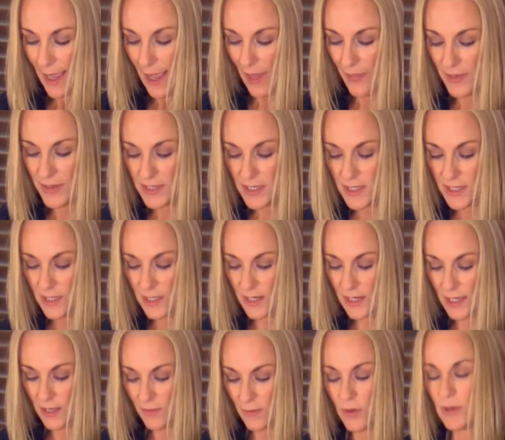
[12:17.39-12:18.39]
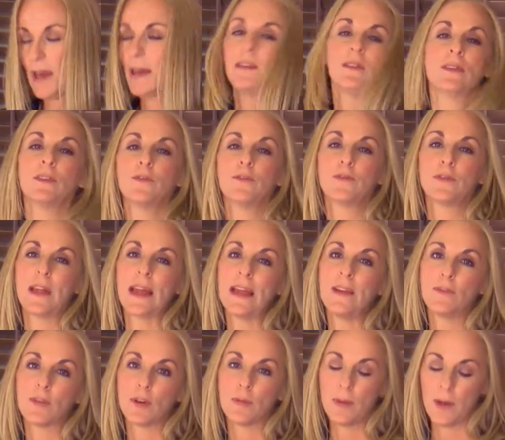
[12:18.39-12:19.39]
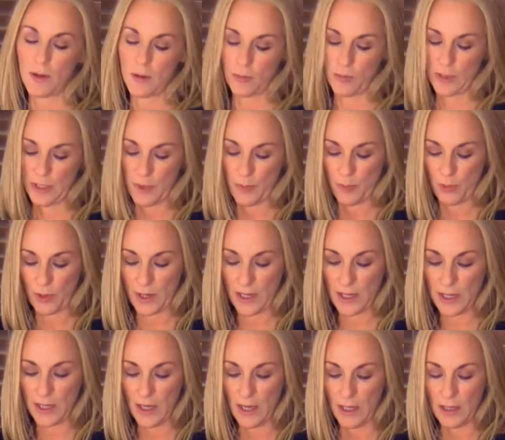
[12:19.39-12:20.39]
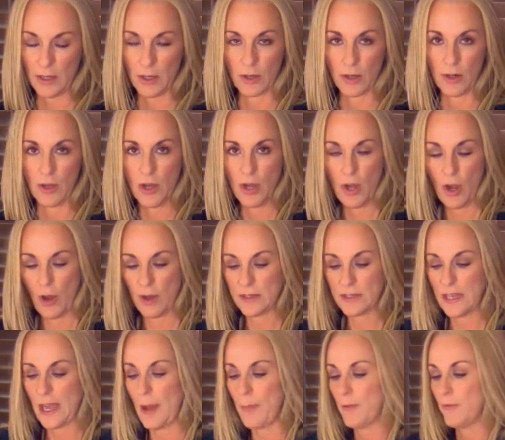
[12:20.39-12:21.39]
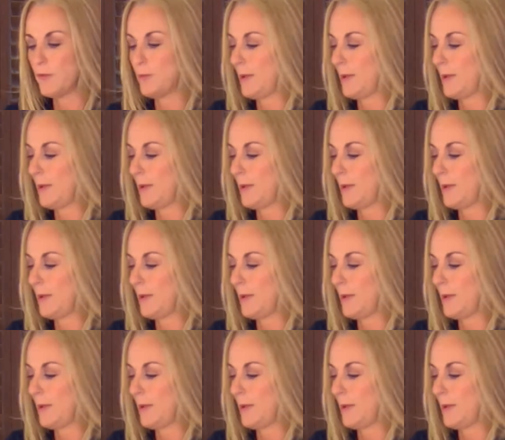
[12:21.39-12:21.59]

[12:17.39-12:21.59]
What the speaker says: And this is gonna give you not only flavor, but really pretty color on top of your